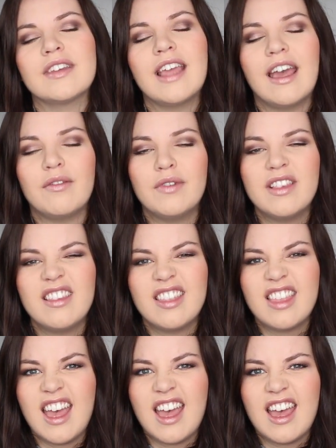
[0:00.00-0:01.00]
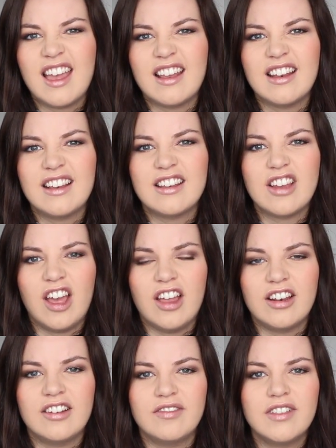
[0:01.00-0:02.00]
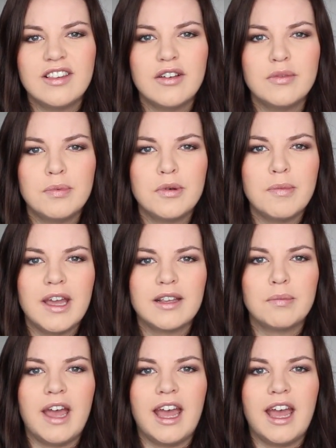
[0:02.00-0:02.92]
yeah, once they're done, once hospital bags